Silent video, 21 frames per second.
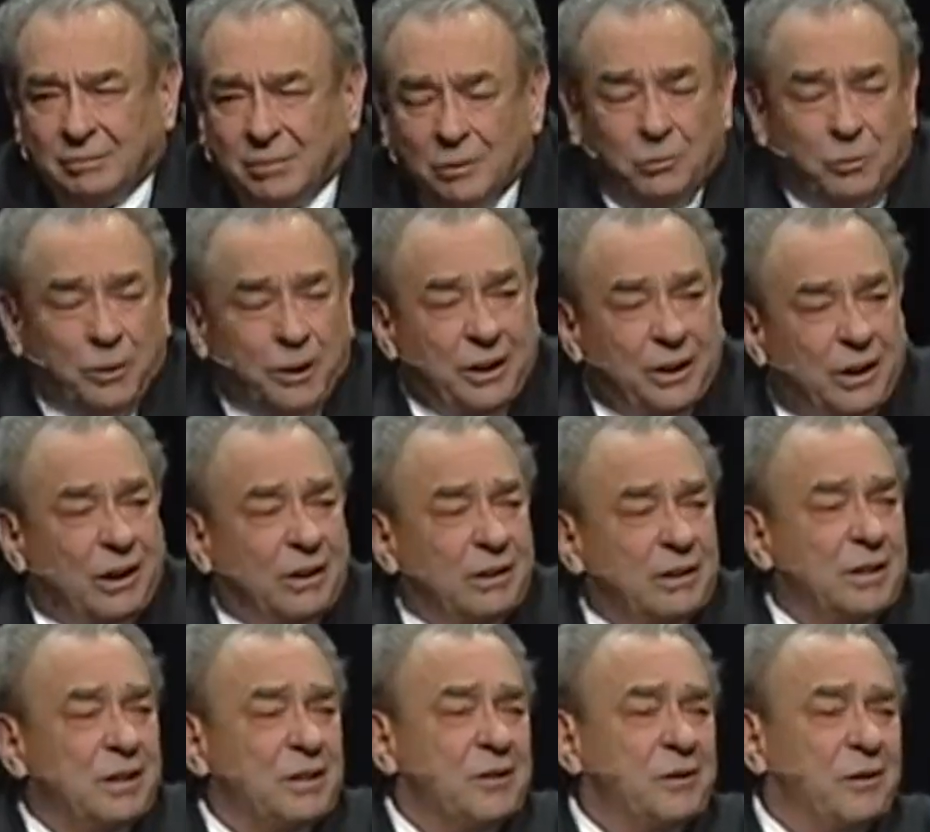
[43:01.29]
But we
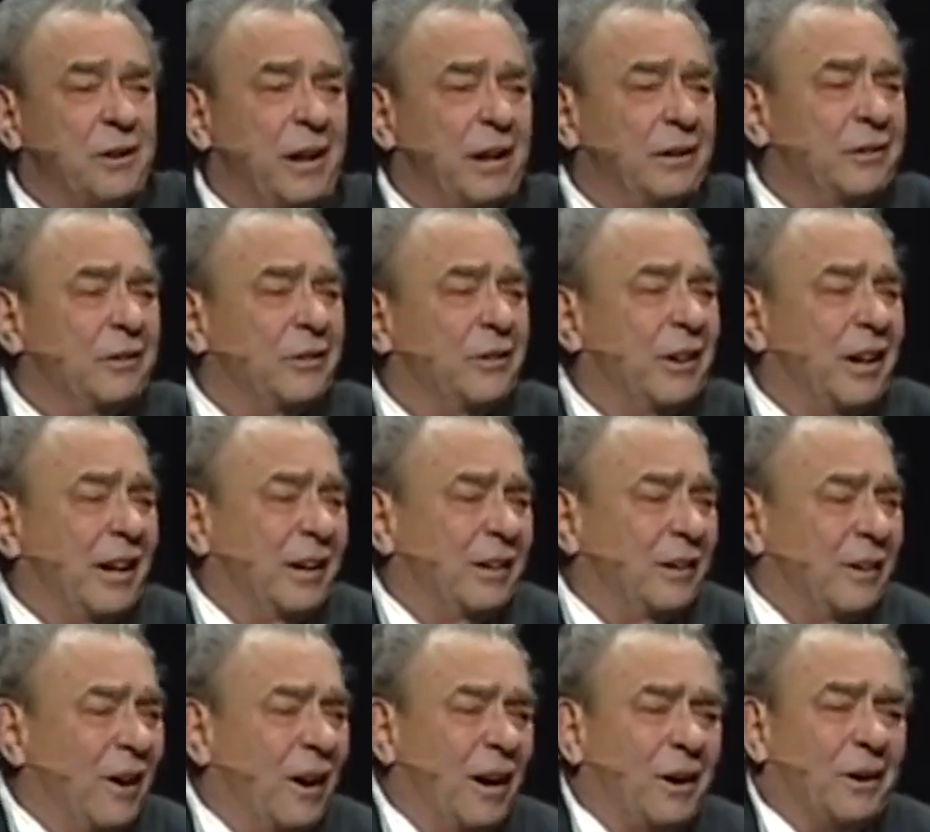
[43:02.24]
are sons
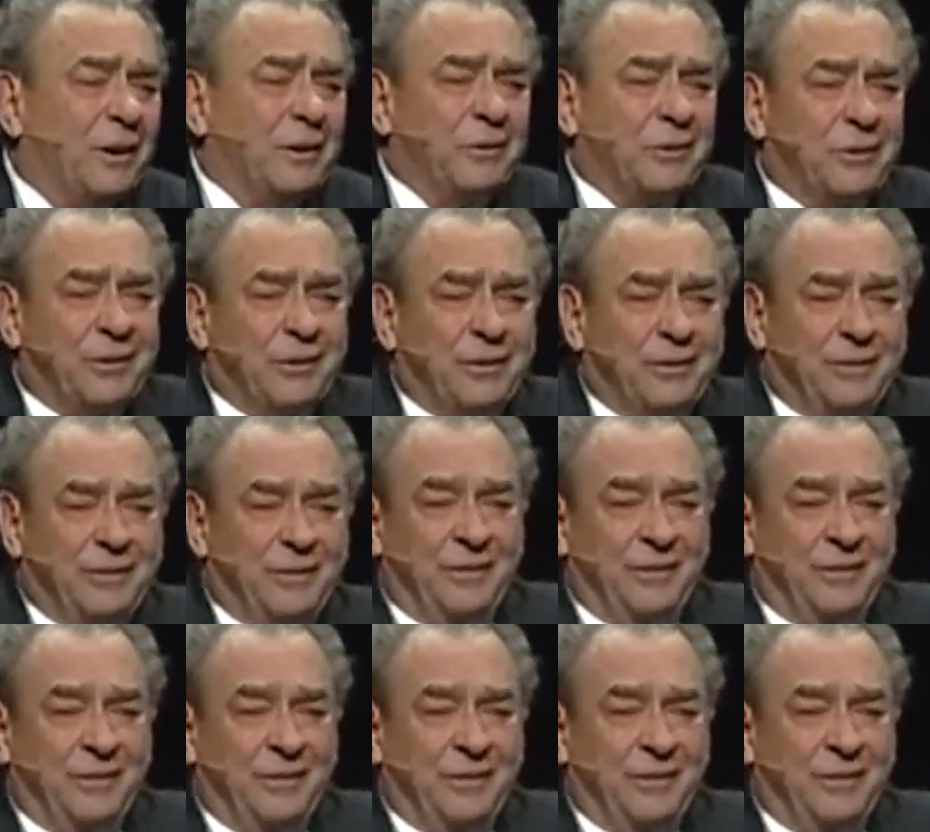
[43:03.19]
and daughters